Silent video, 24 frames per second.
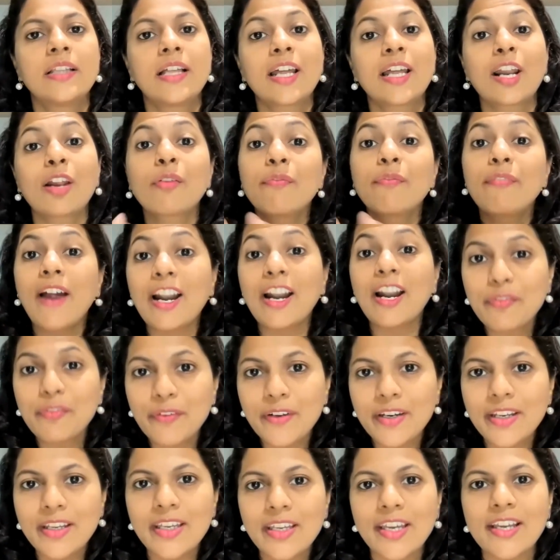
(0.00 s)
there are
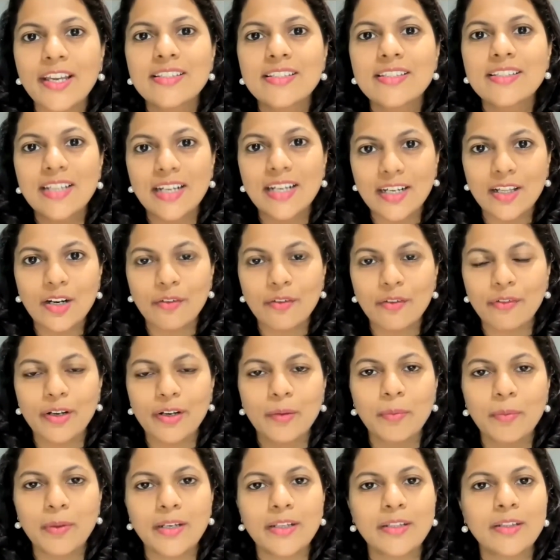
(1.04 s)
fat-free cakes that are
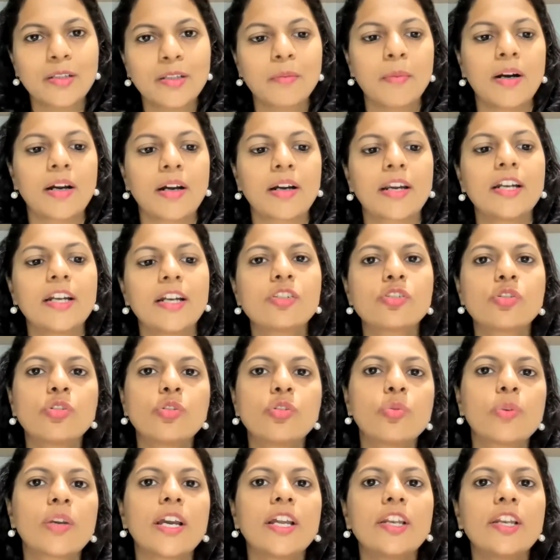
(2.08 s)
available in the market. So you